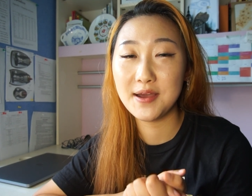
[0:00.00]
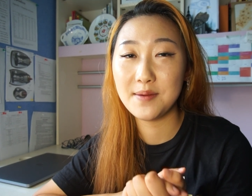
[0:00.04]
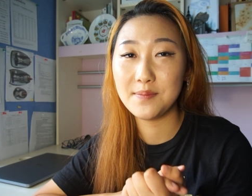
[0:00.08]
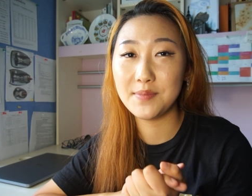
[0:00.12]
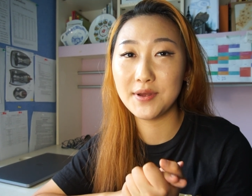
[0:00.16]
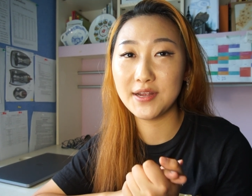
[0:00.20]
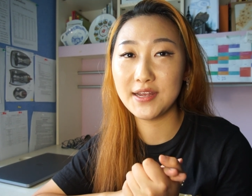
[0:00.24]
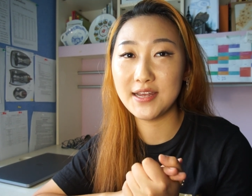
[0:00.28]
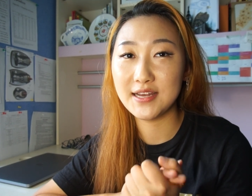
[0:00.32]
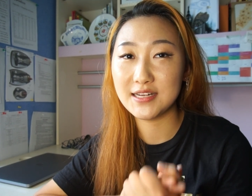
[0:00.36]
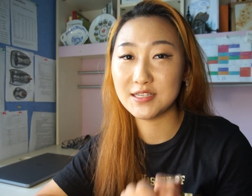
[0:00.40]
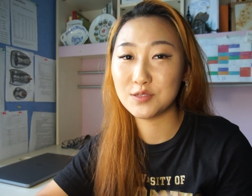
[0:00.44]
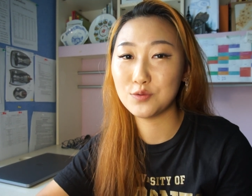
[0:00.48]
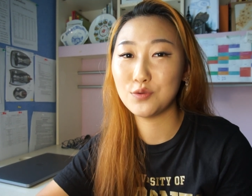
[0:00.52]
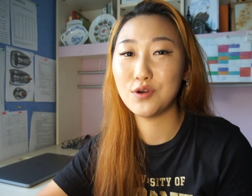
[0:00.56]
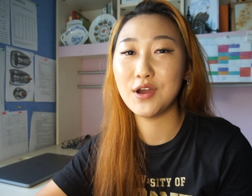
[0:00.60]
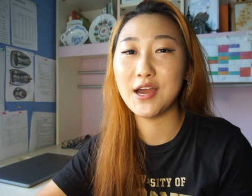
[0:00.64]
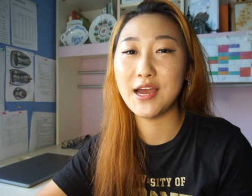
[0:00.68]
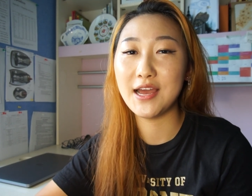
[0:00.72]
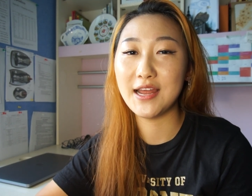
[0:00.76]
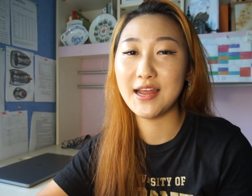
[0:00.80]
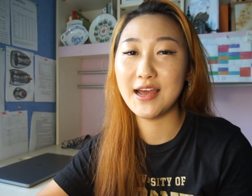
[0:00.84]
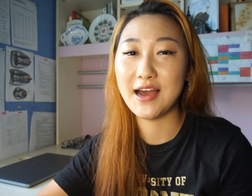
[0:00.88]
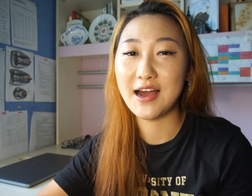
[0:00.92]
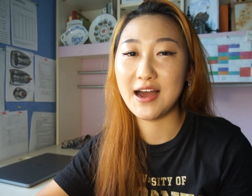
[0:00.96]
But guess
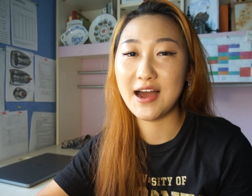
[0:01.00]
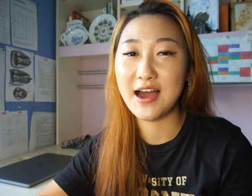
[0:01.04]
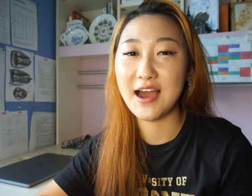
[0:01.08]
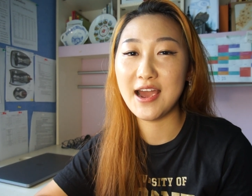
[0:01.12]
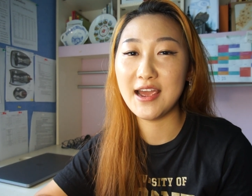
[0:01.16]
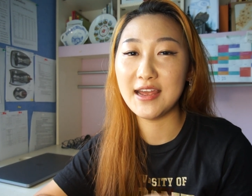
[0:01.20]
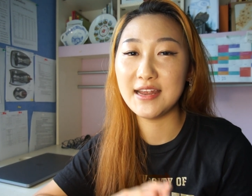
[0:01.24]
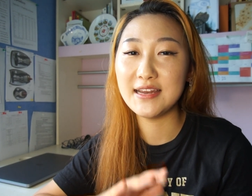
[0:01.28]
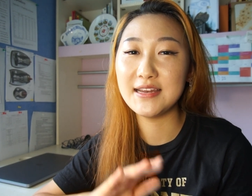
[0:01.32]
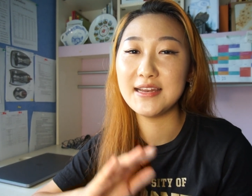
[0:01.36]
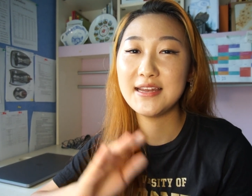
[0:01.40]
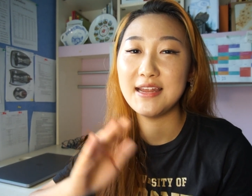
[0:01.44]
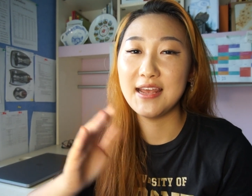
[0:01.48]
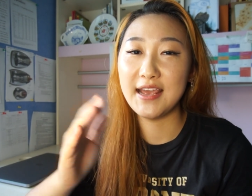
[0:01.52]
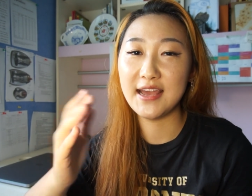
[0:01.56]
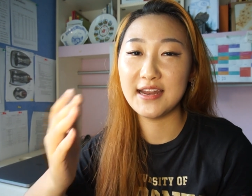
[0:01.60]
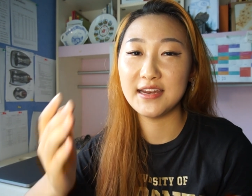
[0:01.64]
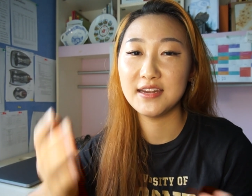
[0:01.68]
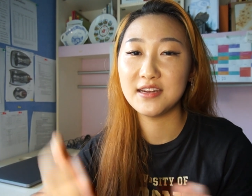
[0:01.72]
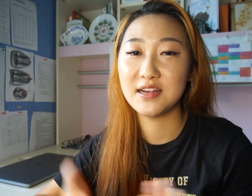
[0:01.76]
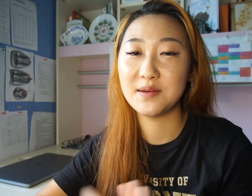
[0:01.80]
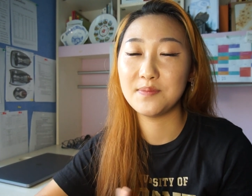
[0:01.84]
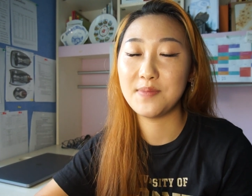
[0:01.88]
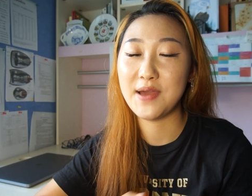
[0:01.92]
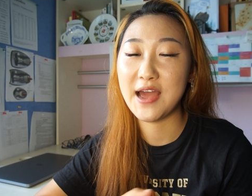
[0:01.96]
what? I
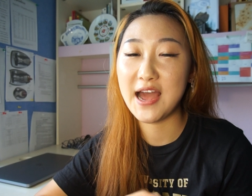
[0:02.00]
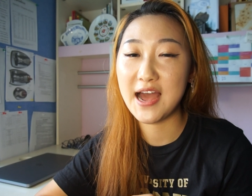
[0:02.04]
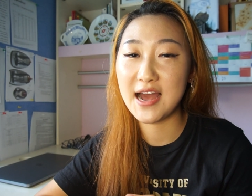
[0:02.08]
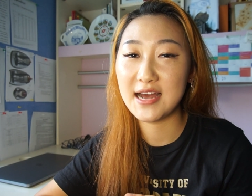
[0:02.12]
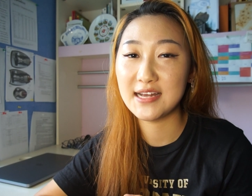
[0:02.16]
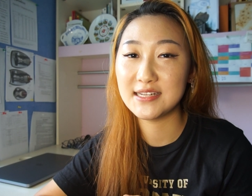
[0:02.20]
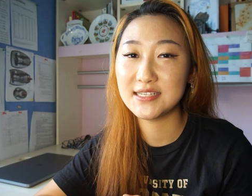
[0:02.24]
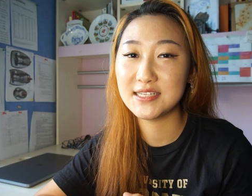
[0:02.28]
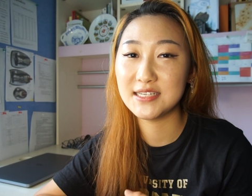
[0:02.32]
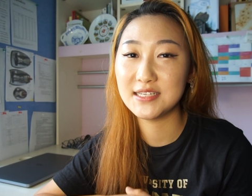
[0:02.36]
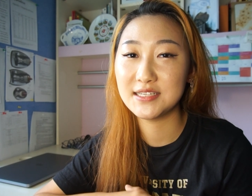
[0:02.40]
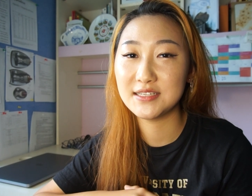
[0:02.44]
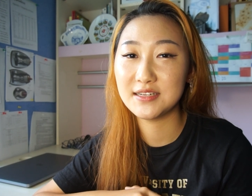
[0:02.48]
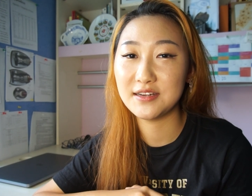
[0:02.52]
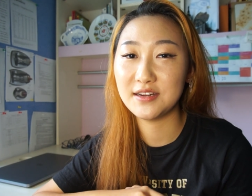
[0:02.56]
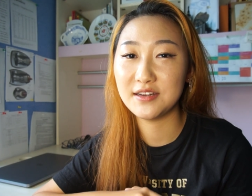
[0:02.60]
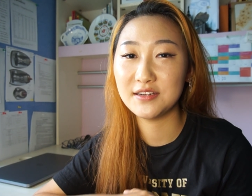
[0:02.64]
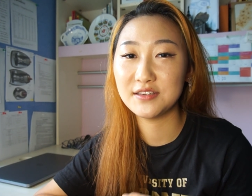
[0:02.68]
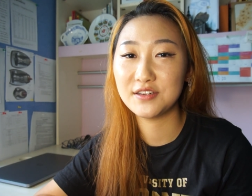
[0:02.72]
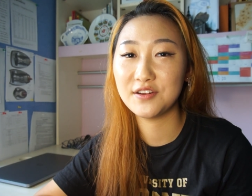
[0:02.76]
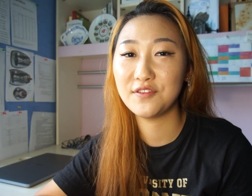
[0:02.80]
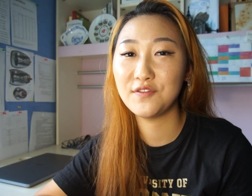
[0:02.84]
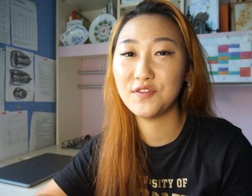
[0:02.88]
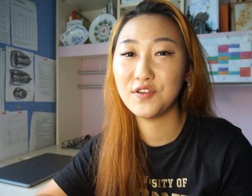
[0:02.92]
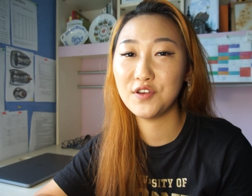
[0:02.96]
ended up passing the
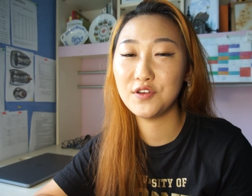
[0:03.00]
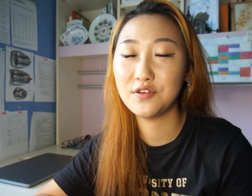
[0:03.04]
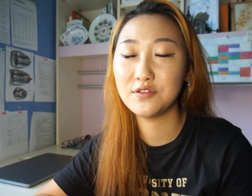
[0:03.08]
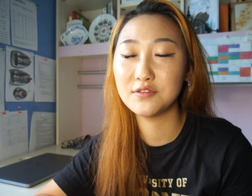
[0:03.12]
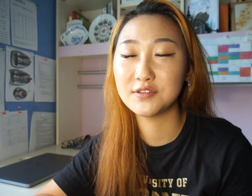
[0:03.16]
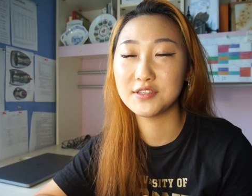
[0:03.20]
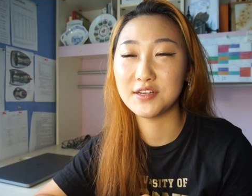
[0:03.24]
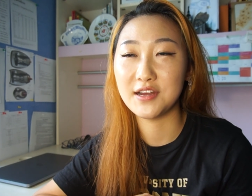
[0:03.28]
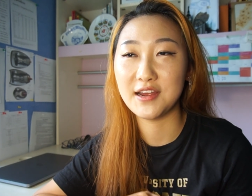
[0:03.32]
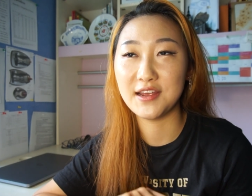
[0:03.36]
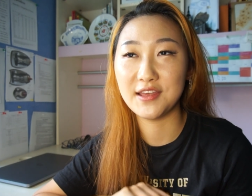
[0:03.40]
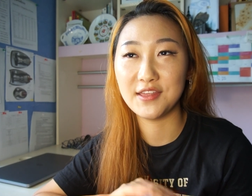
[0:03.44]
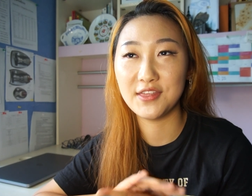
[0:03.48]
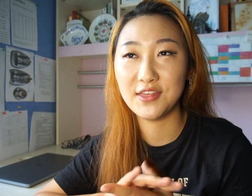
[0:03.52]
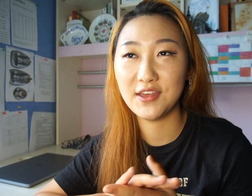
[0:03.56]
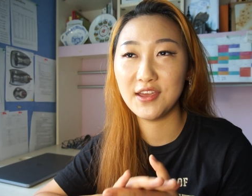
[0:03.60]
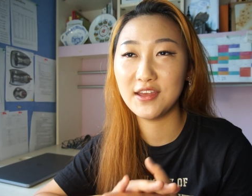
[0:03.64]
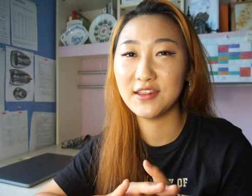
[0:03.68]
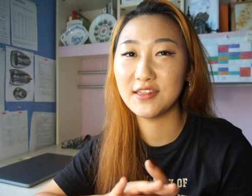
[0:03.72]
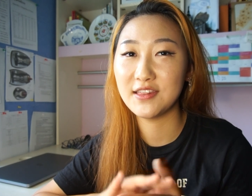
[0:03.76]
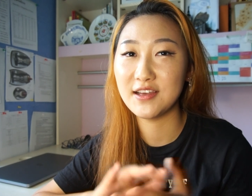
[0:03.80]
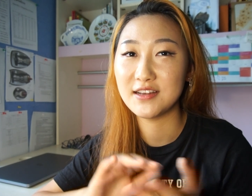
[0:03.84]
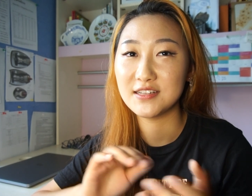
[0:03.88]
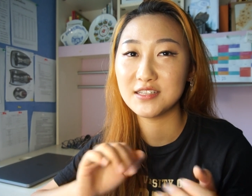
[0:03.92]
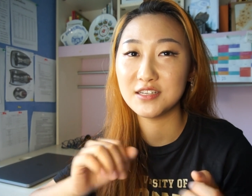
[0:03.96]
interview, so I
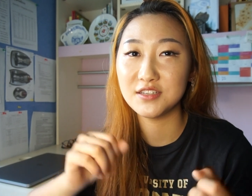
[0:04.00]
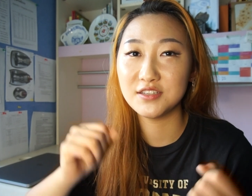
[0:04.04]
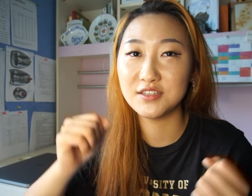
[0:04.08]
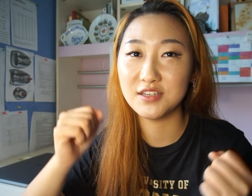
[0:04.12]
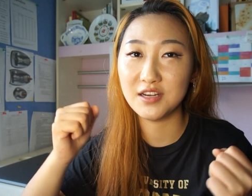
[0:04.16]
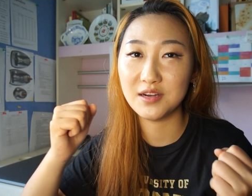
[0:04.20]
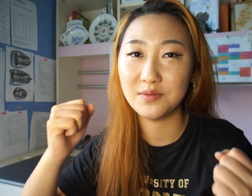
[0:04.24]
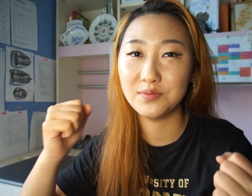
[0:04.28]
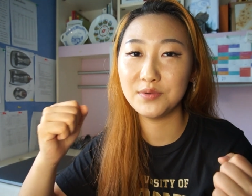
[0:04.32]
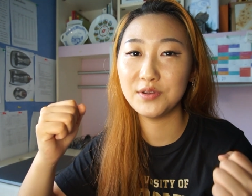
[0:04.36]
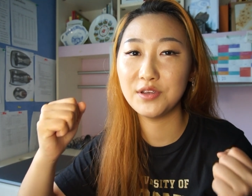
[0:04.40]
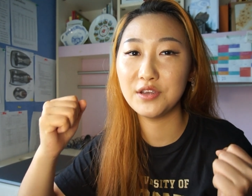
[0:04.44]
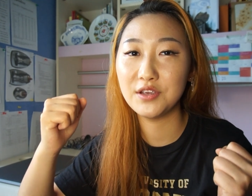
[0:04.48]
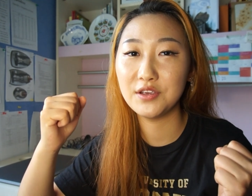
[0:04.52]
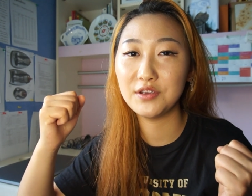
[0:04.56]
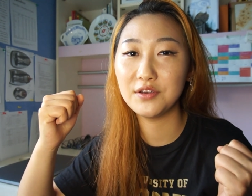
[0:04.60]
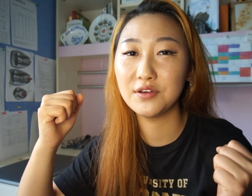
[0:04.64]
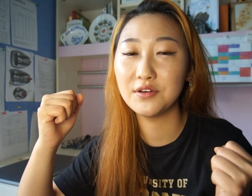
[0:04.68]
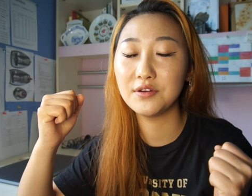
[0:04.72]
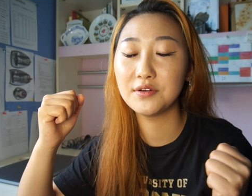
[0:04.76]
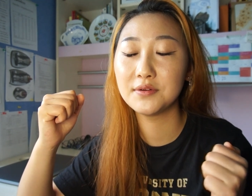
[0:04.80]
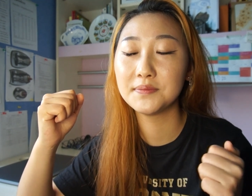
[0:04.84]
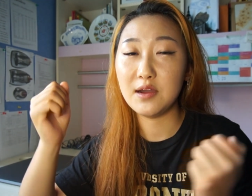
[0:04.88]
think that's a W.